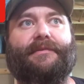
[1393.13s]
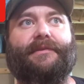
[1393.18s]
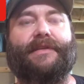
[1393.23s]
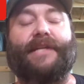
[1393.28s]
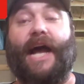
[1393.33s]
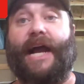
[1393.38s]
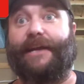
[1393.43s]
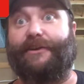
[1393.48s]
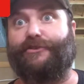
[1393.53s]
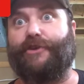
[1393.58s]

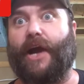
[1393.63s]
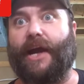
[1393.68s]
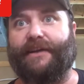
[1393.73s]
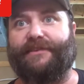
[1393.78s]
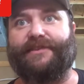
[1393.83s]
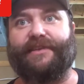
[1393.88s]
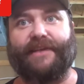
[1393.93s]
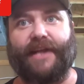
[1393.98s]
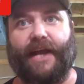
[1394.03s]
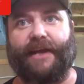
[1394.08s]

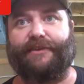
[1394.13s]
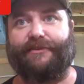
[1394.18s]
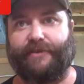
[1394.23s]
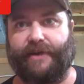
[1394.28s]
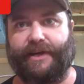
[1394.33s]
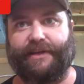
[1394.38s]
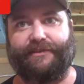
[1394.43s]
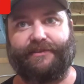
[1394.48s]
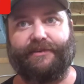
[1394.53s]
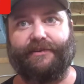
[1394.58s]
nitrites and
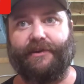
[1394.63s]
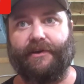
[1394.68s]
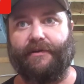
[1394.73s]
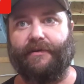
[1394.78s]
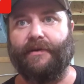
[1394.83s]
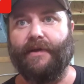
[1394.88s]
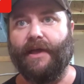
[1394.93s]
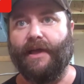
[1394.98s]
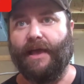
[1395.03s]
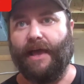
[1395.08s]
nitrates. You
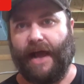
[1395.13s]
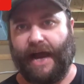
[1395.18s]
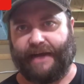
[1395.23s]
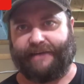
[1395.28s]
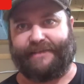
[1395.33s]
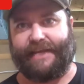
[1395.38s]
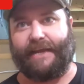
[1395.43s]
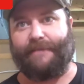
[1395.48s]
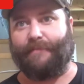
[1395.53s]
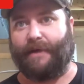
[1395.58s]
know,
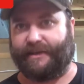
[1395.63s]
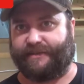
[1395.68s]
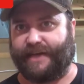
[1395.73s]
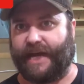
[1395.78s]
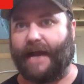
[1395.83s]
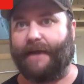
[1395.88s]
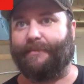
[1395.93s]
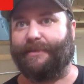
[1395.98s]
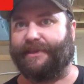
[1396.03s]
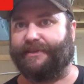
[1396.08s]
I take my
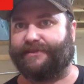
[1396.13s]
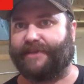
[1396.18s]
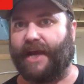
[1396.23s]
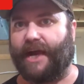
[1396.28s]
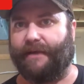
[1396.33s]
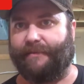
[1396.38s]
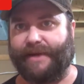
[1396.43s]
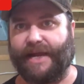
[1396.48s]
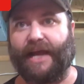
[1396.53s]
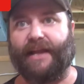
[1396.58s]
time in this
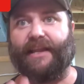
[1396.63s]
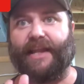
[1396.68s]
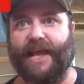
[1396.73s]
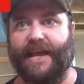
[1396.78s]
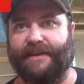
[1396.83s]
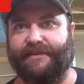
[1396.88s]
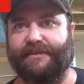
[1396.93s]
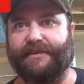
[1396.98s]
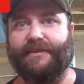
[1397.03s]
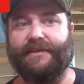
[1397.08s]
hobby. I
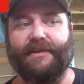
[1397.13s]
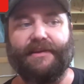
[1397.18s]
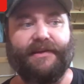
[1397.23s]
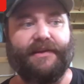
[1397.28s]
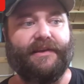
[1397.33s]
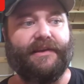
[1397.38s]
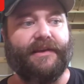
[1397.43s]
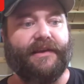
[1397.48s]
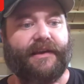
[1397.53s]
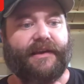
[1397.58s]
let
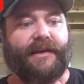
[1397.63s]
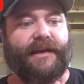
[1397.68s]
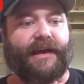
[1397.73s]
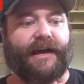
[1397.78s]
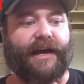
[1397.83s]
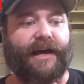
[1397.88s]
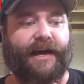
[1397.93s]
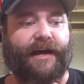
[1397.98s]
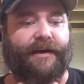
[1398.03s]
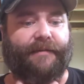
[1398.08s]

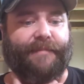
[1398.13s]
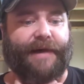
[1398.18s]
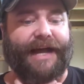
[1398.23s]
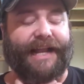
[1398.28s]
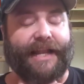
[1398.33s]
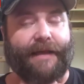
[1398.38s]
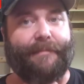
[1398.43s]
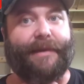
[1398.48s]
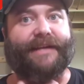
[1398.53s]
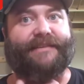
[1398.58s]

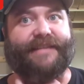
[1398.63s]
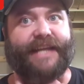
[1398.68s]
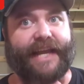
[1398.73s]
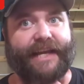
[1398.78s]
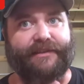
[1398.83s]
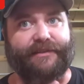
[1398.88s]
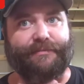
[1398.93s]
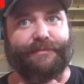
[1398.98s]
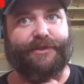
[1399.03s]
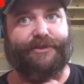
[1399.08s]
my
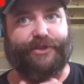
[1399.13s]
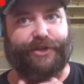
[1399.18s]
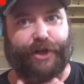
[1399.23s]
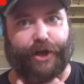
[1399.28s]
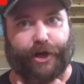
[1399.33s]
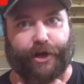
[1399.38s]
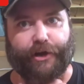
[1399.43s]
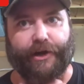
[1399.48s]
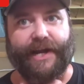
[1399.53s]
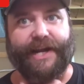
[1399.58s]
tanks
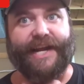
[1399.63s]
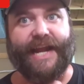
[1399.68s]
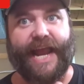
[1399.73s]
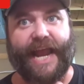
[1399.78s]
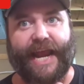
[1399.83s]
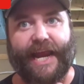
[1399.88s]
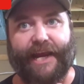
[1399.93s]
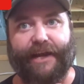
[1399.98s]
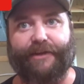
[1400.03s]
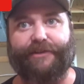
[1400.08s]
mature and
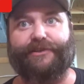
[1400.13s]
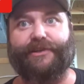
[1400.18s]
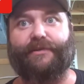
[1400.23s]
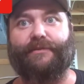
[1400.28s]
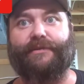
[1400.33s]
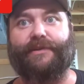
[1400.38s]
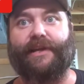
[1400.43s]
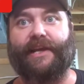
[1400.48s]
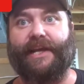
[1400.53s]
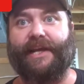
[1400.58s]
age
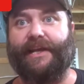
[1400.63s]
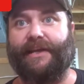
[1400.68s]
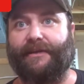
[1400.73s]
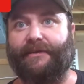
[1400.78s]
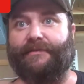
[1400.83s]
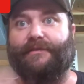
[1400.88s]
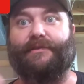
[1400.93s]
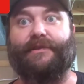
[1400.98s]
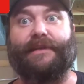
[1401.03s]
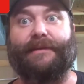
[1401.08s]

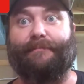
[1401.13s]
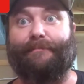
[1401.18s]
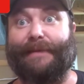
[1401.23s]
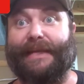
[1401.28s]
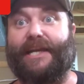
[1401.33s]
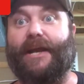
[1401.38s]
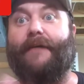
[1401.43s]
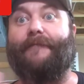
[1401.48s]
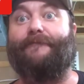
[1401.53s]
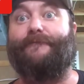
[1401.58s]
and
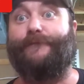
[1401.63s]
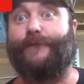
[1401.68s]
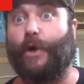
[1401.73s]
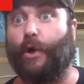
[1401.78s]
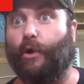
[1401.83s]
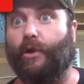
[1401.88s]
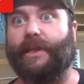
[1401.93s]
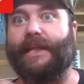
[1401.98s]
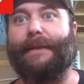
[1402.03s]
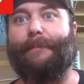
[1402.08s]
become
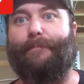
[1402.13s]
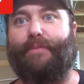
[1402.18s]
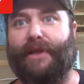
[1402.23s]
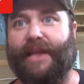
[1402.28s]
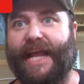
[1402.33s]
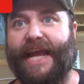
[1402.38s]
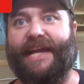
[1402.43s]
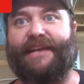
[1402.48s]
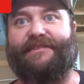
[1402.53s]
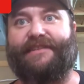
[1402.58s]
fully
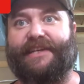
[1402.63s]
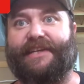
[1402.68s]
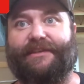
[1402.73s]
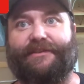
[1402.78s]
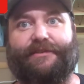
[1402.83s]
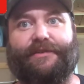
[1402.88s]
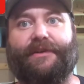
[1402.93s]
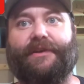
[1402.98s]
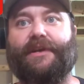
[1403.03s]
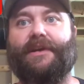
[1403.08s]

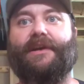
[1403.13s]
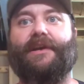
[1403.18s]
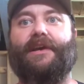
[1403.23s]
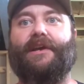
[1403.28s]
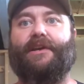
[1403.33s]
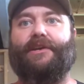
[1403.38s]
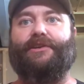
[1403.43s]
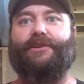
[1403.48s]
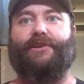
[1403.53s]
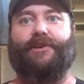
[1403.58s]
planted,
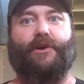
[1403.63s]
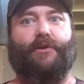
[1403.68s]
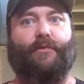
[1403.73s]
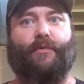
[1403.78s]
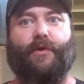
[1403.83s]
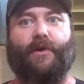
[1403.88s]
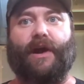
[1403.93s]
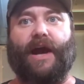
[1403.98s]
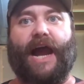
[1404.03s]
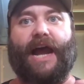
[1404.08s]
you know,
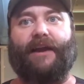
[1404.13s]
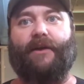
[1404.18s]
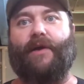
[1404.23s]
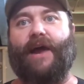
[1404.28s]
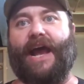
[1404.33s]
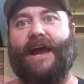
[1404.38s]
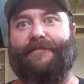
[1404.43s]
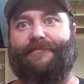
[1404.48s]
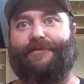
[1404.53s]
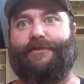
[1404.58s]
where I
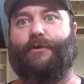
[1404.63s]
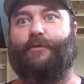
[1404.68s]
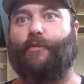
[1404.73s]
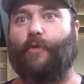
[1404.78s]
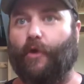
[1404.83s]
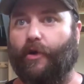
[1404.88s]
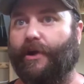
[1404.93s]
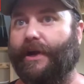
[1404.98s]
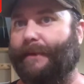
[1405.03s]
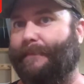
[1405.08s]
don't have to
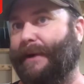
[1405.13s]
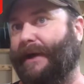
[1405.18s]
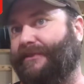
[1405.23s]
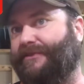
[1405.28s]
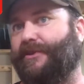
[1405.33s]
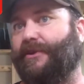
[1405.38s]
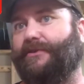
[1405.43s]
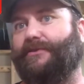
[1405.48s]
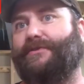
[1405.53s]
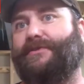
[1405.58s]
worry
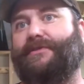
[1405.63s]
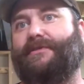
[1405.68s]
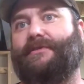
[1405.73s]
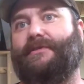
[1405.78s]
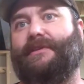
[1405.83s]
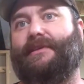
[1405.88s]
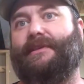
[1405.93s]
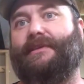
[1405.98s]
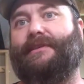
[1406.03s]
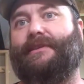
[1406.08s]
about those